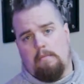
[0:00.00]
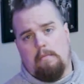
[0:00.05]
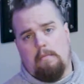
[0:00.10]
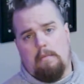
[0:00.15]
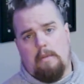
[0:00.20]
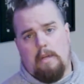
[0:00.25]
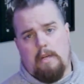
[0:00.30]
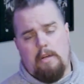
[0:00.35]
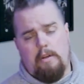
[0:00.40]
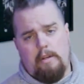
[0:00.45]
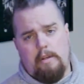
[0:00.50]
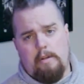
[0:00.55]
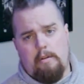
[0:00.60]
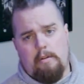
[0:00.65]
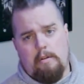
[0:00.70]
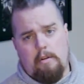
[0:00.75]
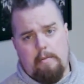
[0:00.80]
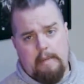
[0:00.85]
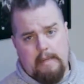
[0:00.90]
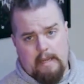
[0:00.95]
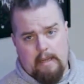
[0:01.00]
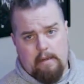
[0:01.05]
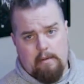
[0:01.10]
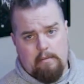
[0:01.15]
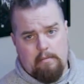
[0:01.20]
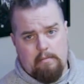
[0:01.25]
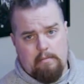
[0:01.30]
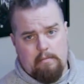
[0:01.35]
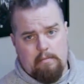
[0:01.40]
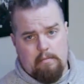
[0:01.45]
I know you don't know me yet,
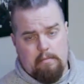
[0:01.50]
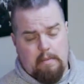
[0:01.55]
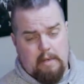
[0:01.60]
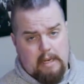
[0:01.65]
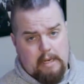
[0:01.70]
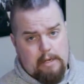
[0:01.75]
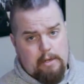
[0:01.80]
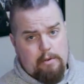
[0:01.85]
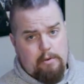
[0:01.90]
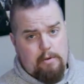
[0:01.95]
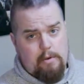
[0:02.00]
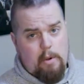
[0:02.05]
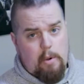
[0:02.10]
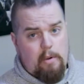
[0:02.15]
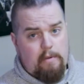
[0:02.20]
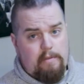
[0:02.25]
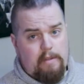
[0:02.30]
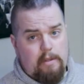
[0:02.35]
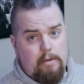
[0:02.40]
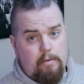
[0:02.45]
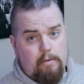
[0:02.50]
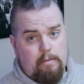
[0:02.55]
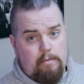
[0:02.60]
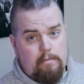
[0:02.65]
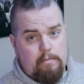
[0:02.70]
but I do know of you.